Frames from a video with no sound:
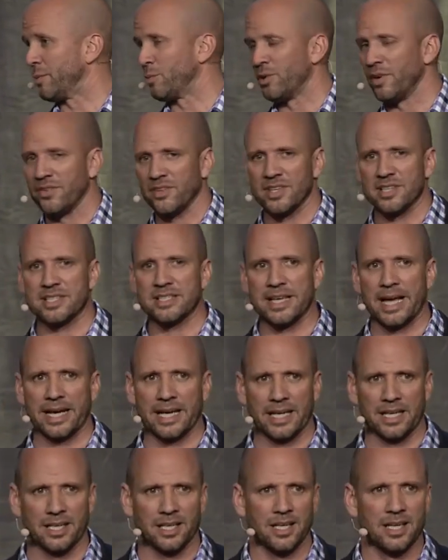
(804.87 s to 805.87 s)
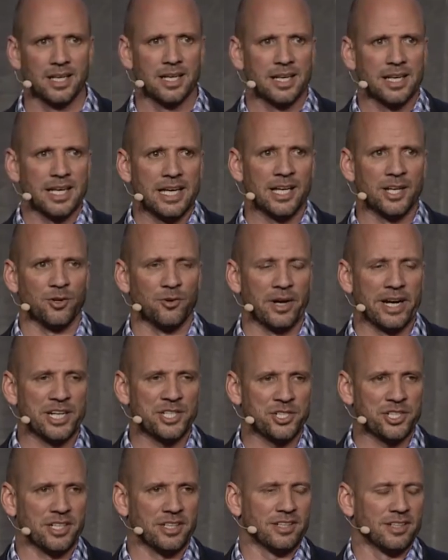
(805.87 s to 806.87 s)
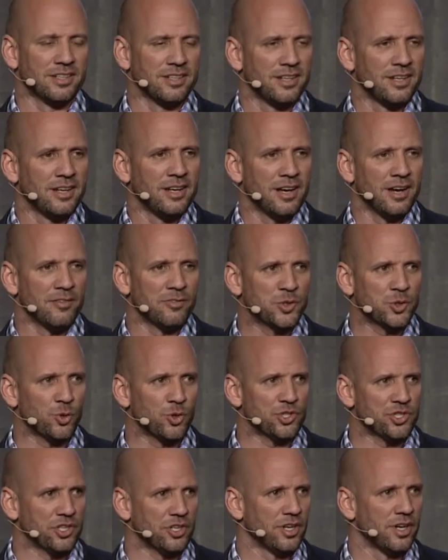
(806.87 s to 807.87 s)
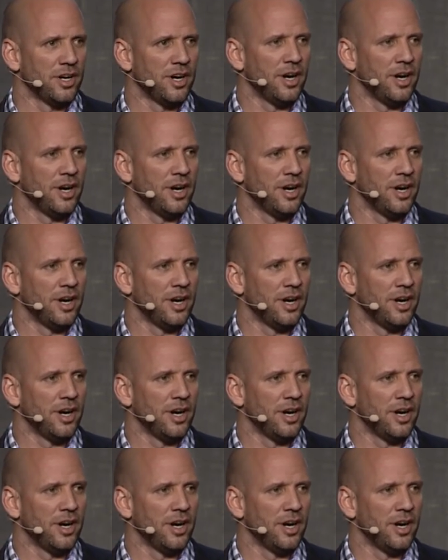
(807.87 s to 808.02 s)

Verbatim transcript: We're at the second iteration of torture.